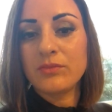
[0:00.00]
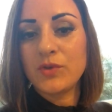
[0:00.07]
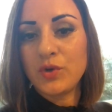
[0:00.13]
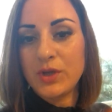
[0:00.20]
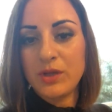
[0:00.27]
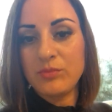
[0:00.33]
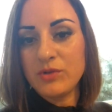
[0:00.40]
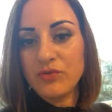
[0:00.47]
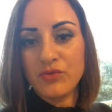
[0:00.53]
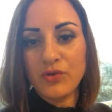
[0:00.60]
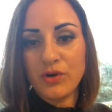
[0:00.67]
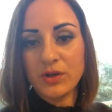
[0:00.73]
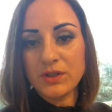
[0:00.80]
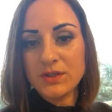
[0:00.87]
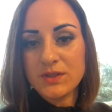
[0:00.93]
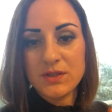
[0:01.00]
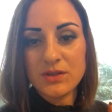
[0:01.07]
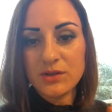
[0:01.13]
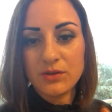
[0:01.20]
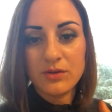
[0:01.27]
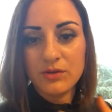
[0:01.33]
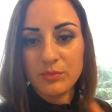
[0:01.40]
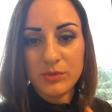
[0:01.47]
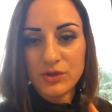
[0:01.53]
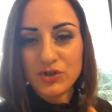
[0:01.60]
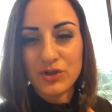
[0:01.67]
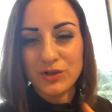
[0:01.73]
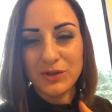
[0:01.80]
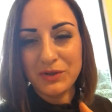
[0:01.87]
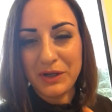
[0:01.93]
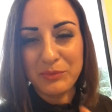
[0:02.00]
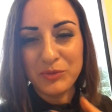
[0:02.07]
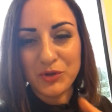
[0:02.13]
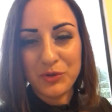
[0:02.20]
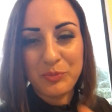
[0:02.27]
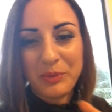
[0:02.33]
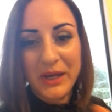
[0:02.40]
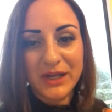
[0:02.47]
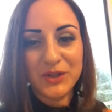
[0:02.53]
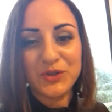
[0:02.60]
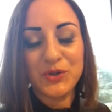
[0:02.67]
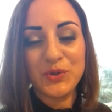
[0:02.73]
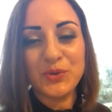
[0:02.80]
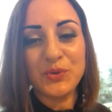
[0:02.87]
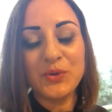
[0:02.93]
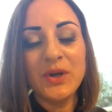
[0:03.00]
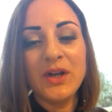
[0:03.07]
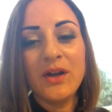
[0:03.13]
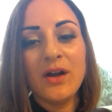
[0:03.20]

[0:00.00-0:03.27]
don't get me wrong, this is not commercial, I'm not paid to